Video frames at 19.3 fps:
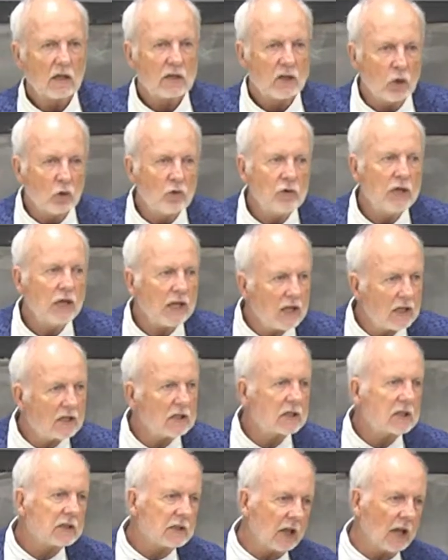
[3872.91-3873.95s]
You
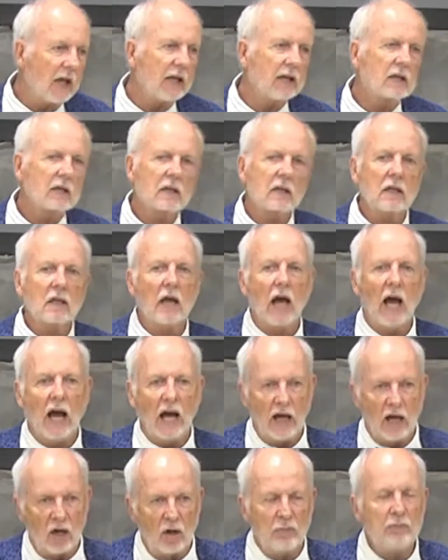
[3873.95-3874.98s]
need to take
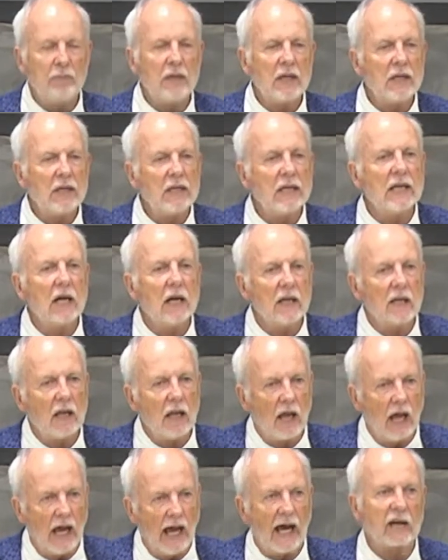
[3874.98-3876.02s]
immediate
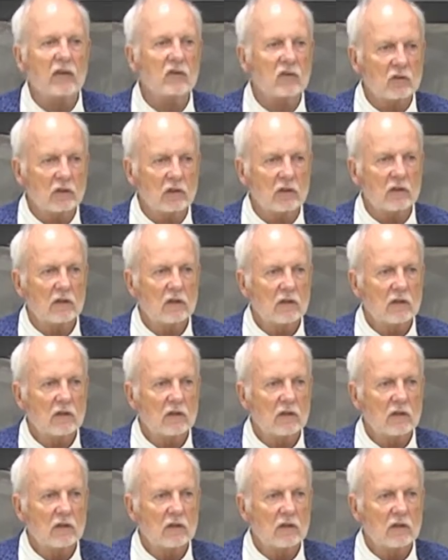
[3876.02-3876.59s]
action.